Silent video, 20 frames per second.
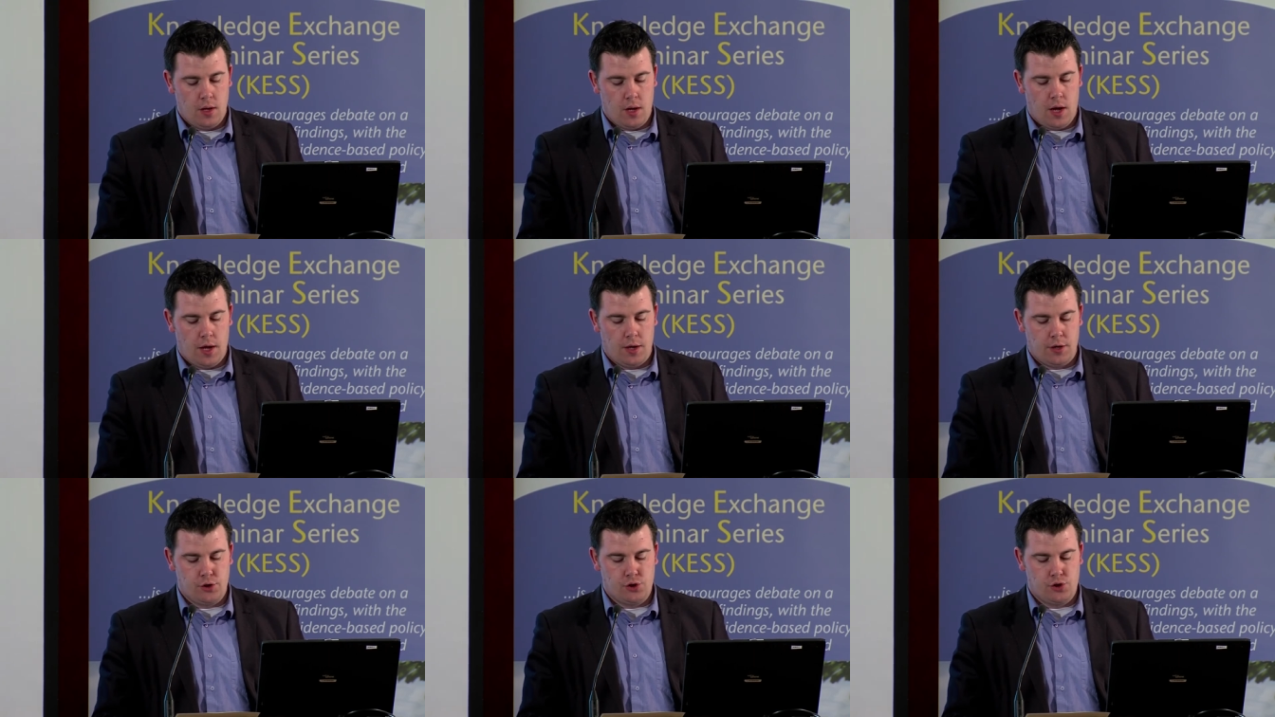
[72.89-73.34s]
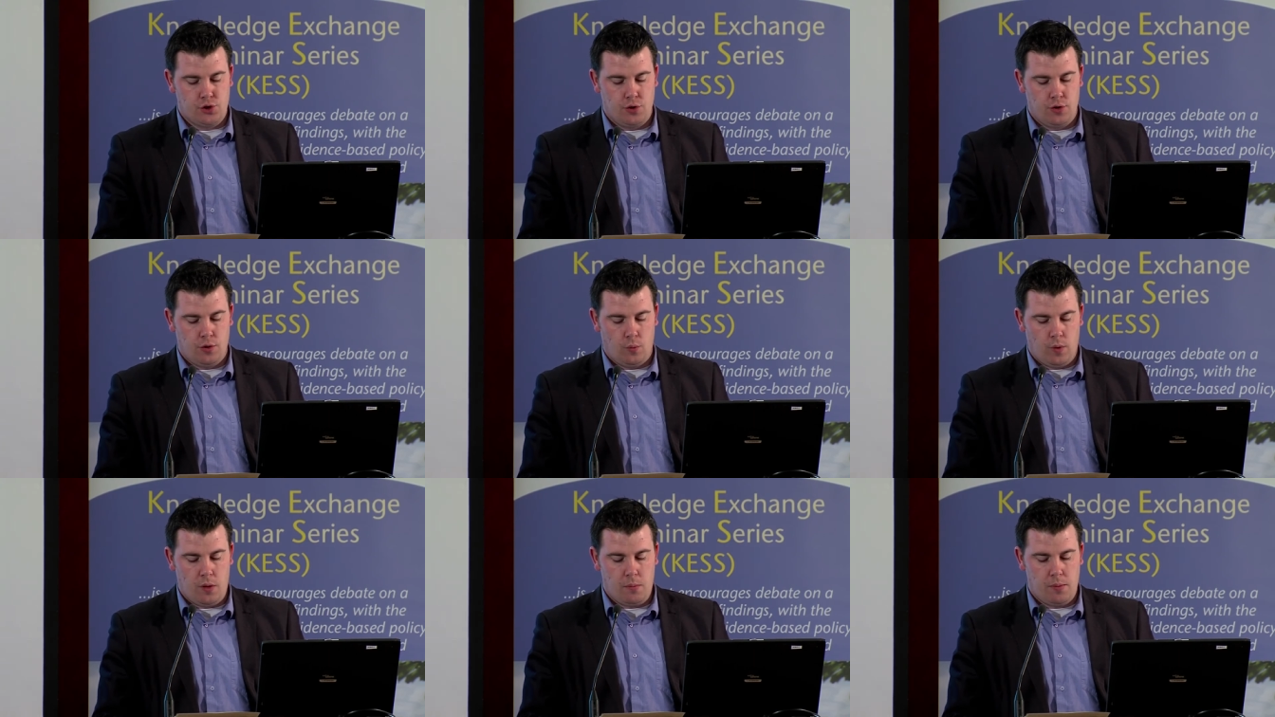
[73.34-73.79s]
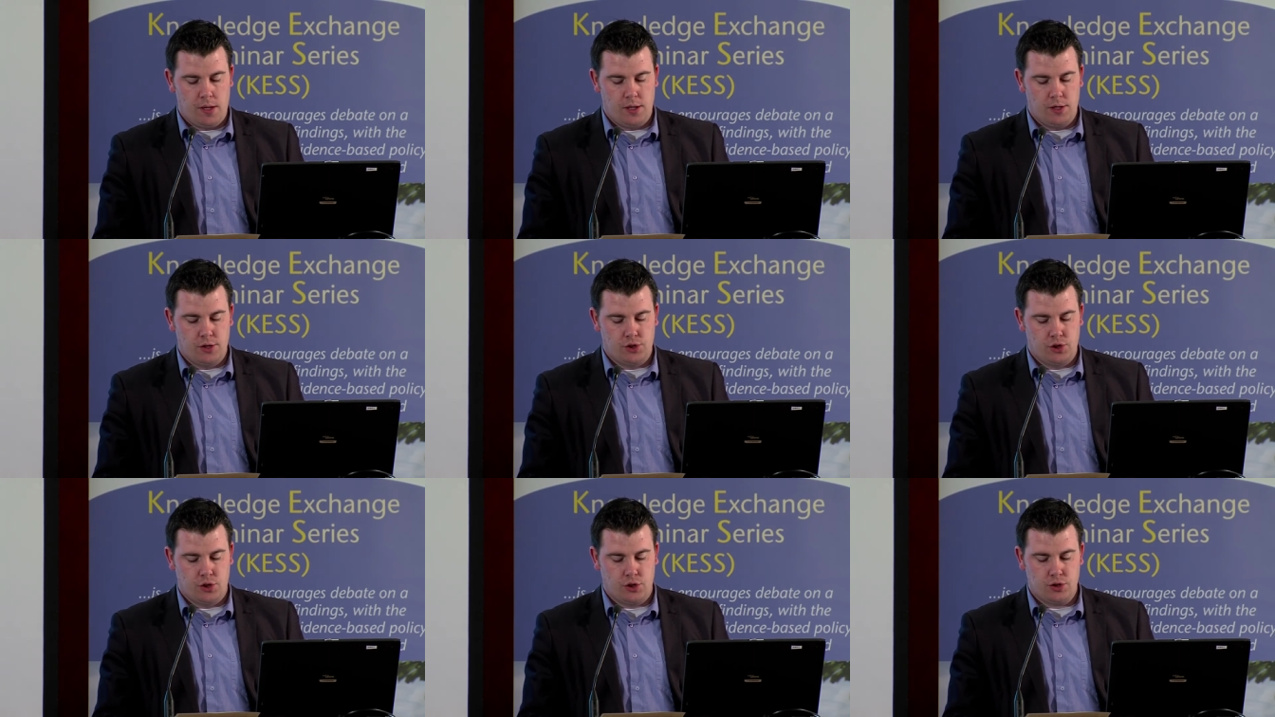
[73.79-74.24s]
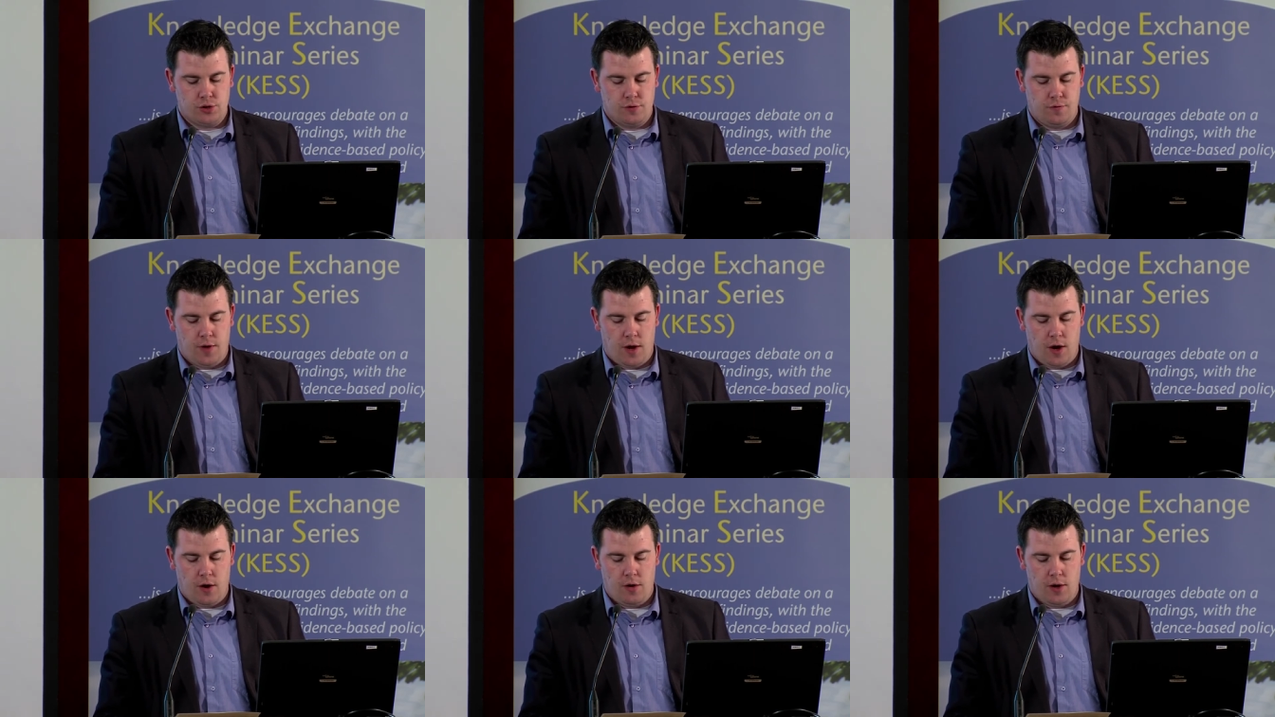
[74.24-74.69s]
and ensure that we build a just,
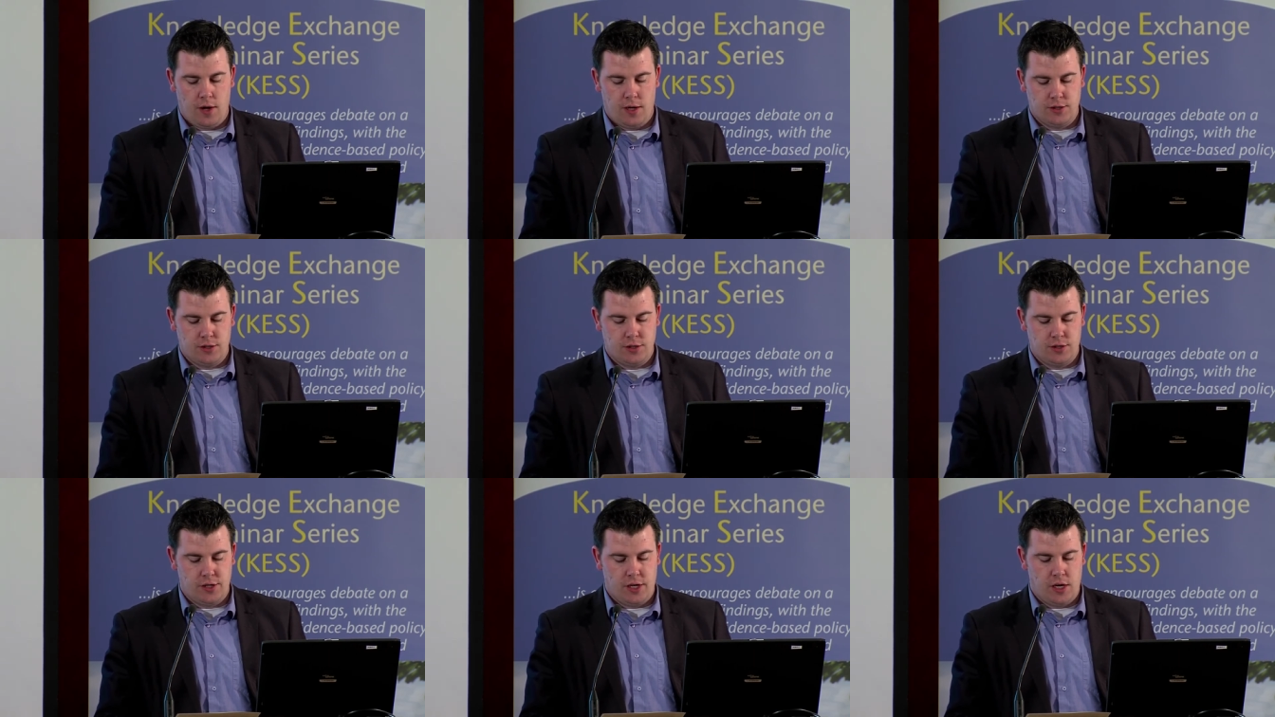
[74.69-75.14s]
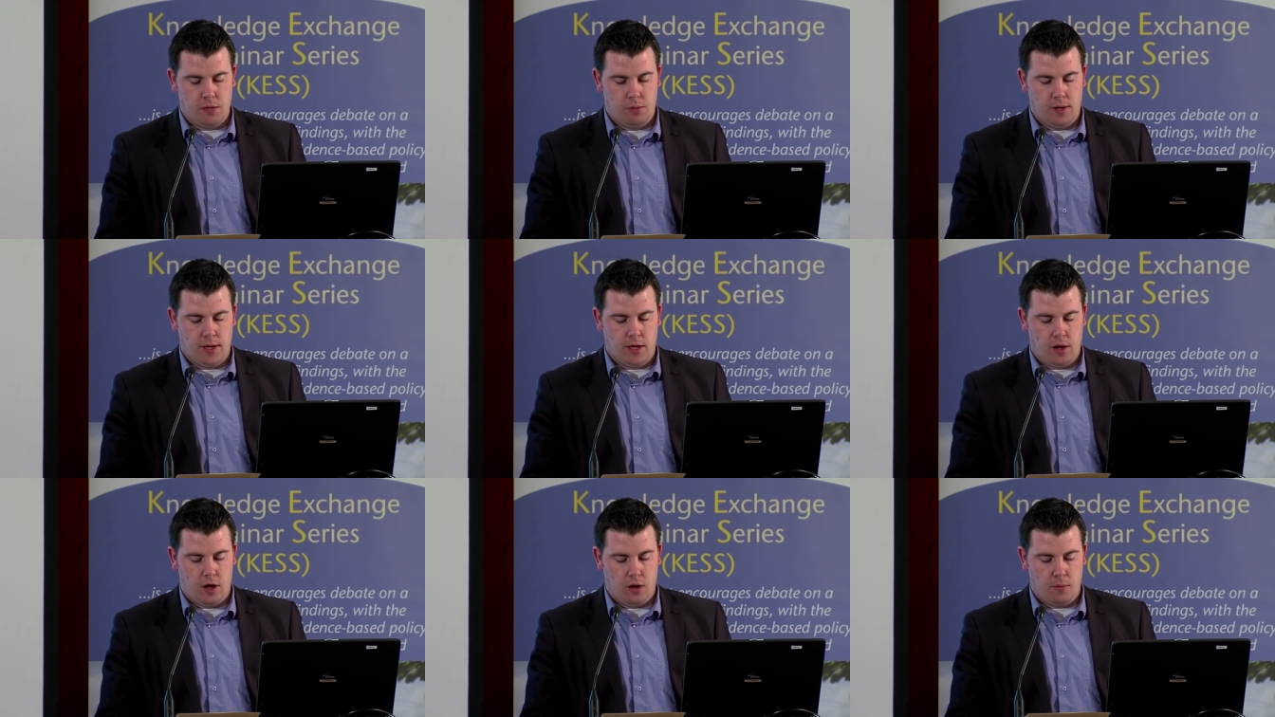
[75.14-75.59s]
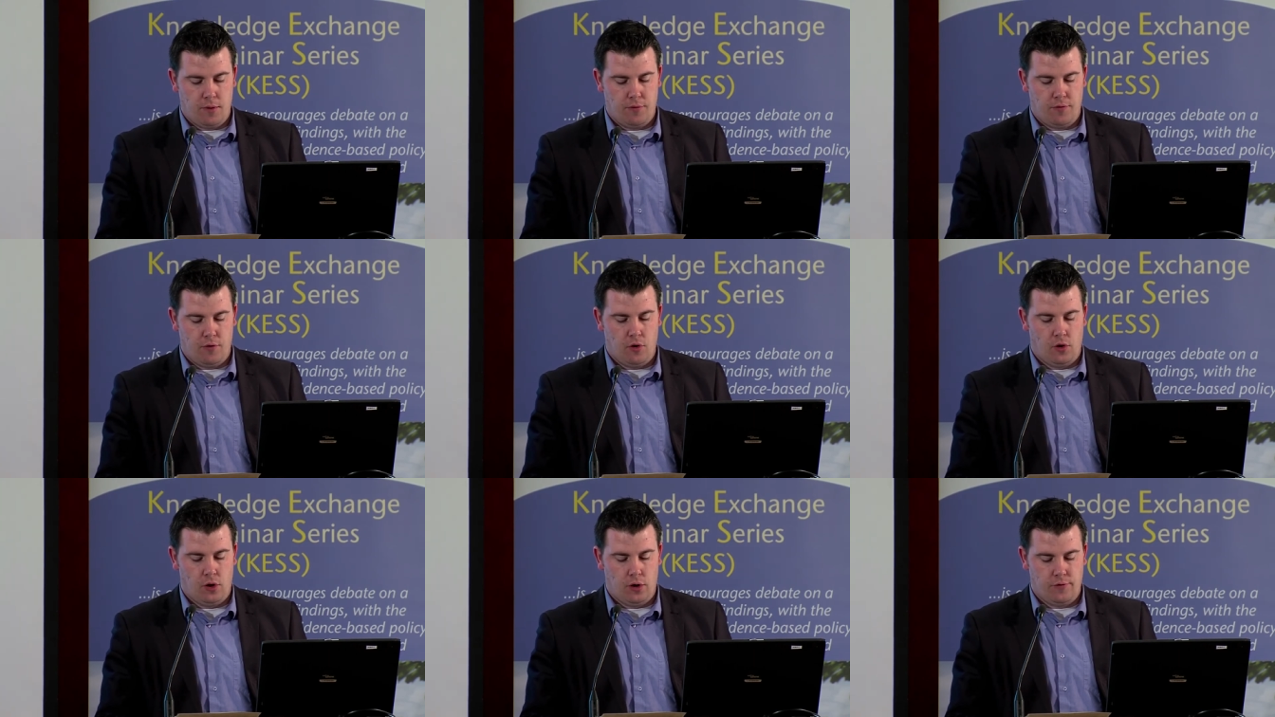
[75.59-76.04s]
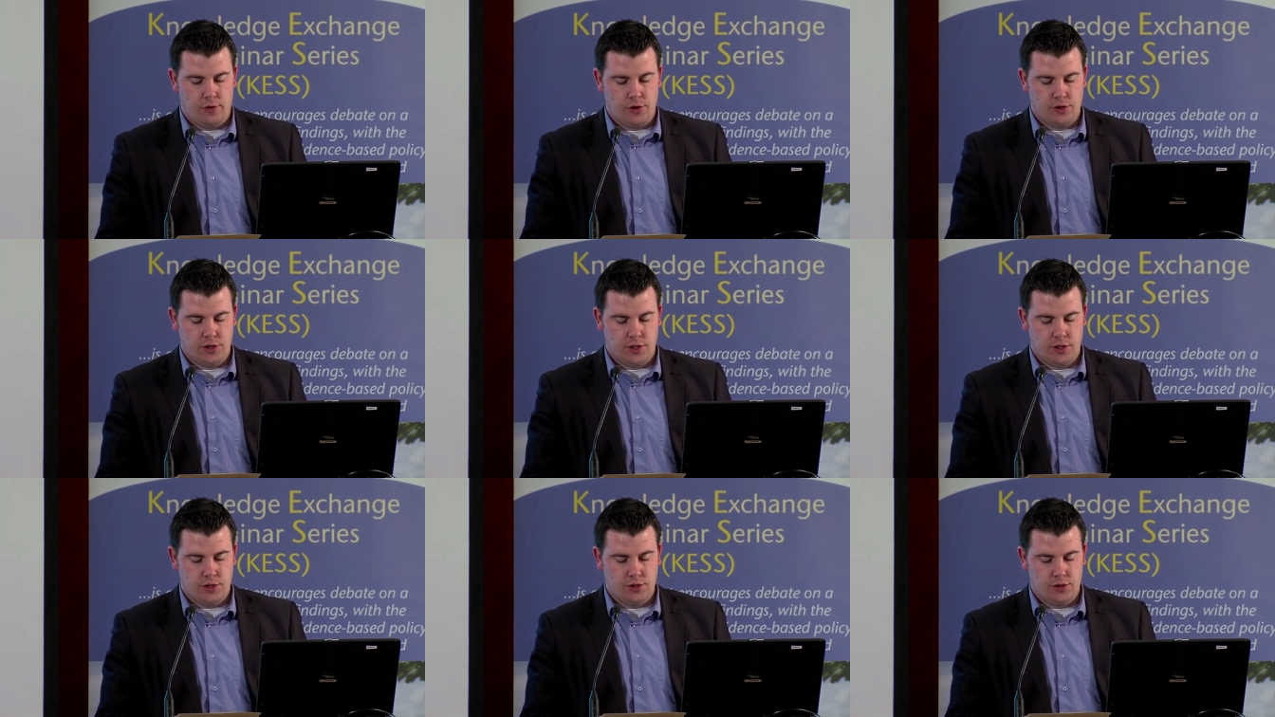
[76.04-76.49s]
fair and sustainable economy for all of our
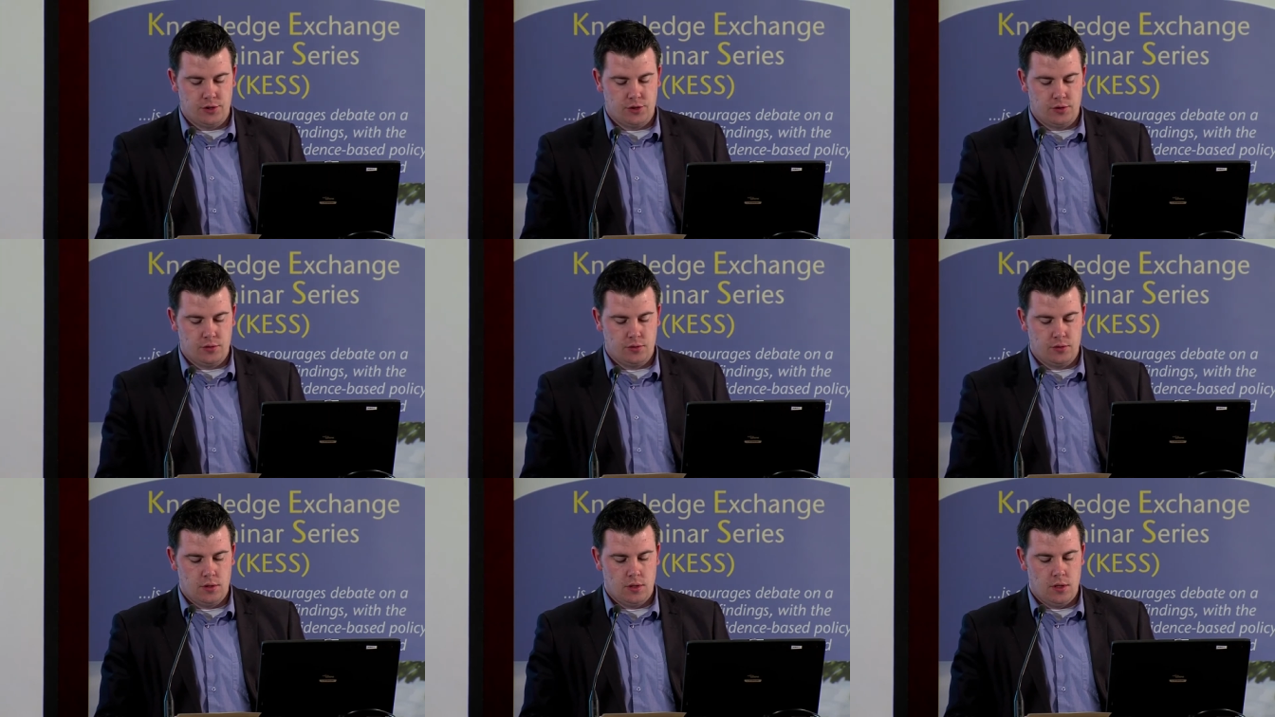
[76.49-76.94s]
citizens.